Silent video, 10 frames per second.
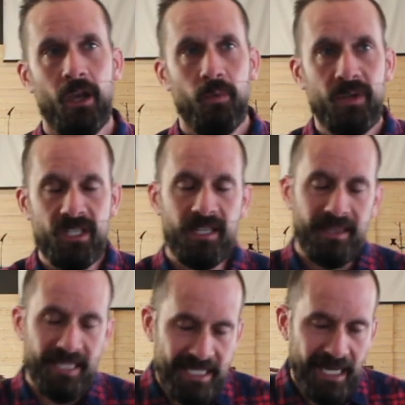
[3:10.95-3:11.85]
We see
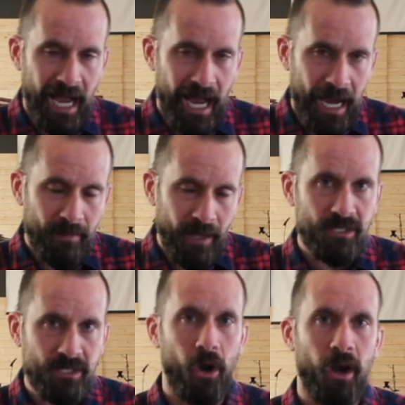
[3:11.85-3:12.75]
that these
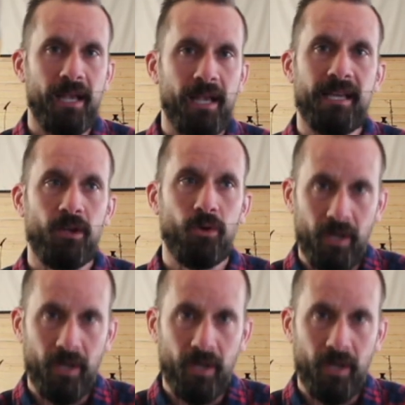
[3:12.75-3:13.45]
timelines are identical